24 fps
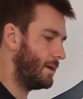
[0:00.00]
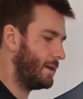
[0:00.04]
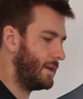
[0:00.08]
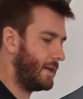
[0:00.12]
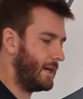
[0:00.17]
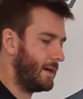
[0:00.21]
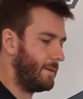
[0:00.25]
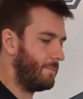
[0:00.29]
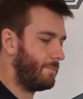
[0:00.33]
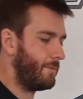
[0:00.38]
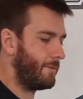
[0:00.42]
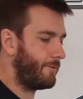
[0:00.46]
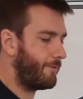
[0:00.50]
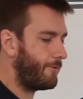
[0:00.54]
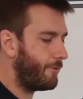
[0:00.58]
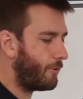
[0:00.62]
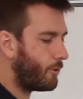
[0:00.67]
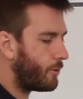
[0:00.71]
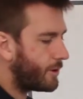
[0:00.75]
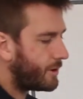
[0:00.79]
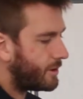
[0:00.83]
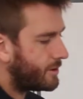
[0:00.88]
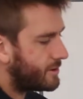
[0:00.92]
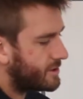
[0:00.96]
Now,
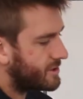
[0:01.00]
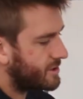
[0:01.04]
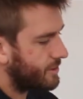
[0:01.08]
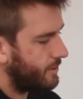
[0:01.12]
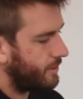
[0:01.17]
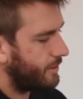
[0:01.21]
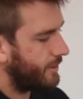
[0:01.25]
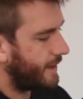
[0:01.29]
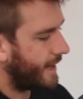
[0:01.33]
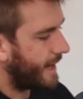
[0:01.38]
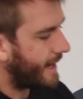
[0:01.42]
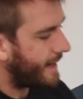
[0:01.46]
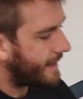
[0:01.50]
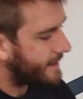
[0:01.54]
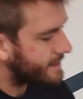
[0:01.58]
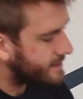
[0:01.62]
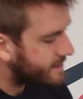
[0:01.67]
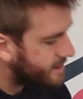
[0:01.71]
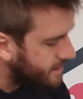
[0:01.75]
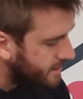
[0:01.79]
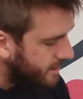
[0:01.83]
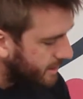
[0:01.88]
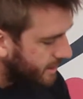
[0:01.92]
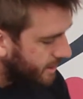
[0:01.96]
before you do that,
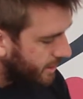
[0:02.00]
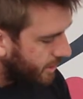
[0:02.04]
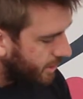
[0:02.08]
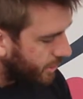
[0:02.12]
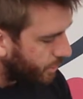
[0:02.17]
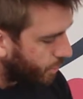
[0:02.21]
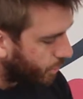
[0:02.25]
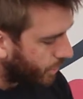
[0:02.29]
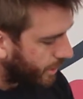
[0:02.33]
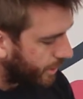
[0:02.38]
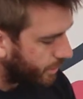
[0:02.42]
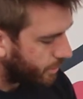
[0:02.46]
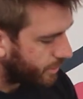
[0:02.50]
what